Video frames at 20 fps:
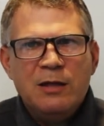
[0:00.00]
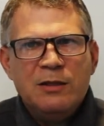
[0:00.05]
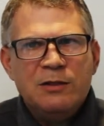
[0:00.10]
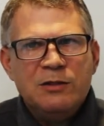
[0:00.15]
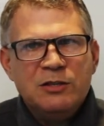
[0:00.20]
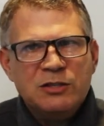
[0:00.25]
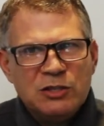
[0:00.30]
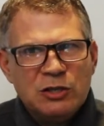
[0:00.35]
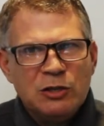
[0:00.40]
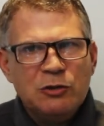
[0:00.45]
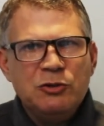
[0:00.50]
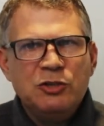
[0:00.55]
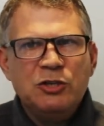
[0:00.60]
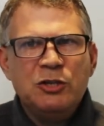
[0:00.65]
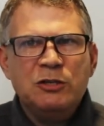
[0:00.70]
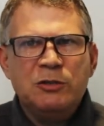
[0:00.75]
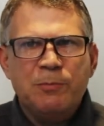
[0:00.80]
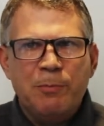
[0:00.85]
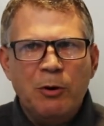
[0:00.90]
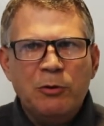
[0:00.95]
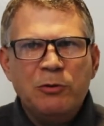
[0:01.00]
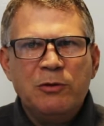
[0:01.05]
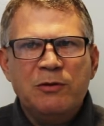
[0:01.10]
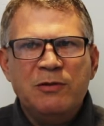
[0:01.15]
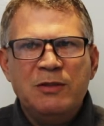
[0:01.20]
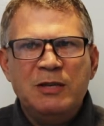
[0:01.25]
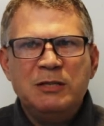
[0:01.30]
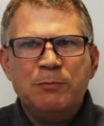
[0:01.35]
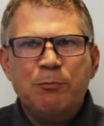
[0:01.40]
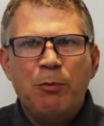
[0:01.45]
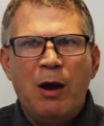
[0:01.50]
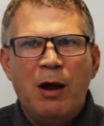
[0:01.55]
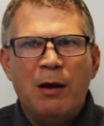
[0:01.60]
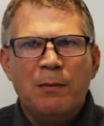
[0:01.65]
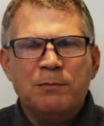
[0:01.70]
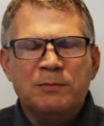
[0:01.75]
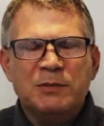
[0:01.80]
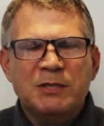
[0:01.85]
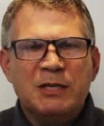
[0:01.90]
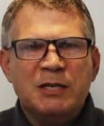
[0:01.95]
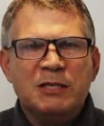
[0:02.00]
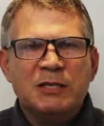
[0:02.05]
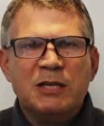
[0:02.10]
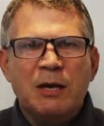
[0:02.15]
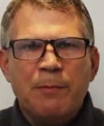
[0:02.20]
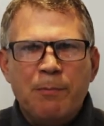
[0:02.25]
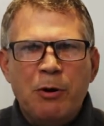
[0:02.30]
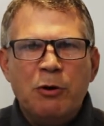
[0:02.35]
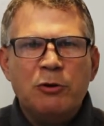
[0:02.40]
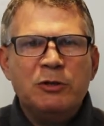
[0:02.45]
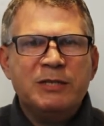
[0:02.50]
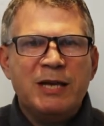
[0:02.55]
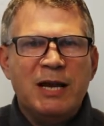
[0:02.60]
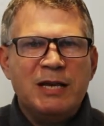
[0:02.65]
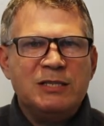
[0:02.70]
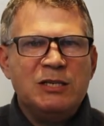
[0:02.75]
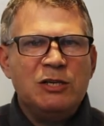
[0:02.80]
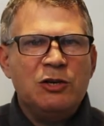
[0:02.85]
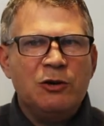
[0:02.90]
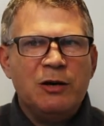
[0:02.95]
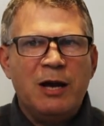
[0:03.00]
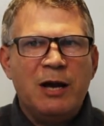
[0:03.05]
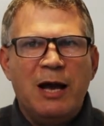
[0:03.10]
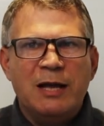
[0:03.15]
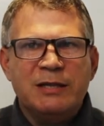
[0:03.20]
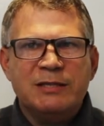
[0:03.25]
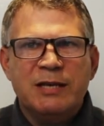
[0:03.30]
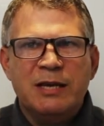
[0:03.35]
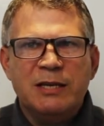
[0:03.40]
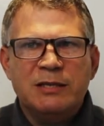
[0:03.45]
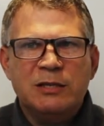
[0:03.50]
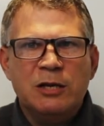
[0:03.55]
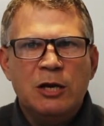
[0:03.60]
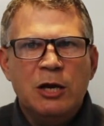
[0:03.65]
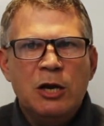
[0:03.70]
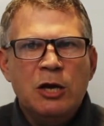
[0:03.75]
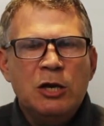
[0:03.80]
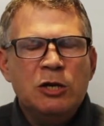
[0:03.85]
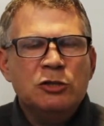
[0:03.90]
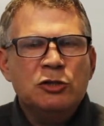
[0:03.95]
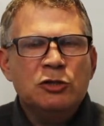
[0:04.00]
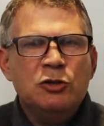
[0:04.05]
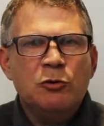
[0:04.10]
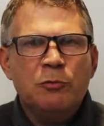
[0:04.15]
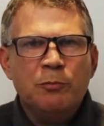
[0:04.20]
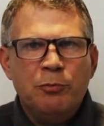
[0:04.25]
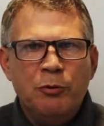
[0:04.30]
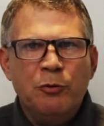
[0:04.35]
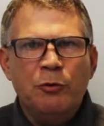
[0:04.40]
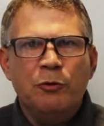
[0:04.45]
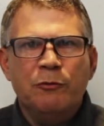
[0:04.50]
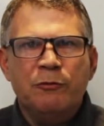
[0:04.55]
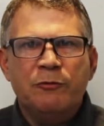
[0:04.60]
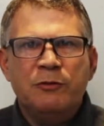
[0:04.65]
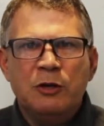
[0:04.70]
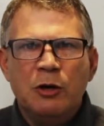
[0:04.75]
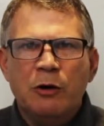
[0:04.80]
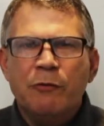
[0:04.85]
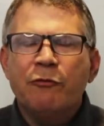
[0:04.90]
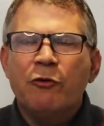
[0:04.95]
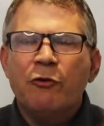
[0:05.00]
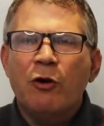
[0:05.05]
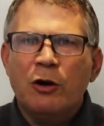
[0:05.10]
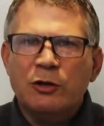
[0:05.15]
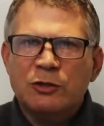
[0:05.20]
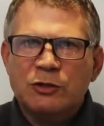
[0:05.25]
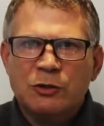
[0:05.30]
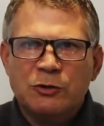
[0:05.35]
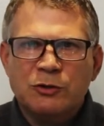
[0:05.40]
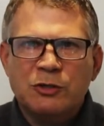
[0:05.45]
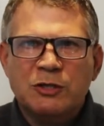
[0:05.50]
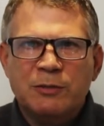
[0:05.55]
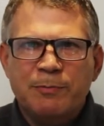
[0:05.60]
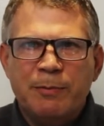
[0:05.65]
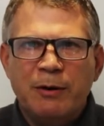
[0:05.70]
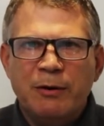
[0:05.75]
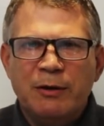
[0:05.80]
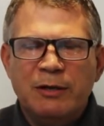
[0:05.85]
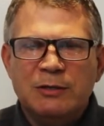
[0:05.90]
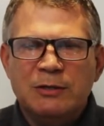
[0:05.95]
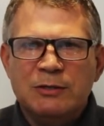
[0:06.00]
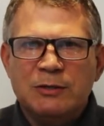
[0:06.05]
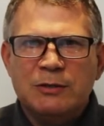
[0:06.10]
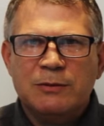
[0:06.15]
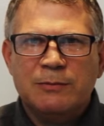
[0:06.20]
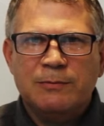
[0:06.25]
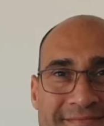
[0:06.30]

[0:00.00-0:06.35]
The solution to both of these problems is componentizing your content to improve the overall search experience.